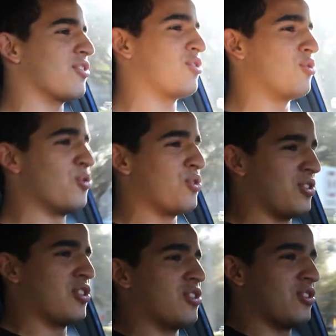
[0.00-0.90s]
through
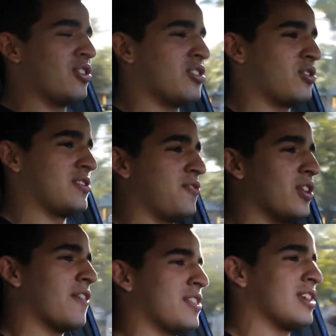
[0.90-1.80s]
you can just
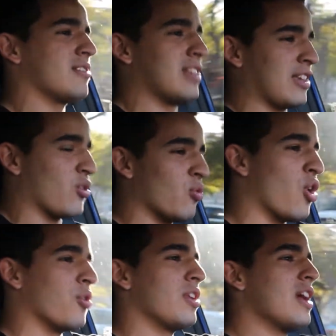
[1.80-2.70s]
feel everything, like the
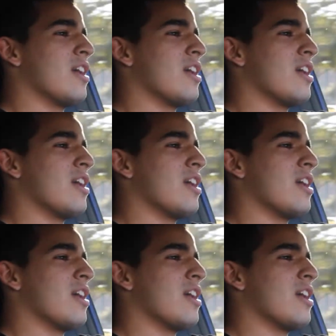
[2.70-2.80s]
road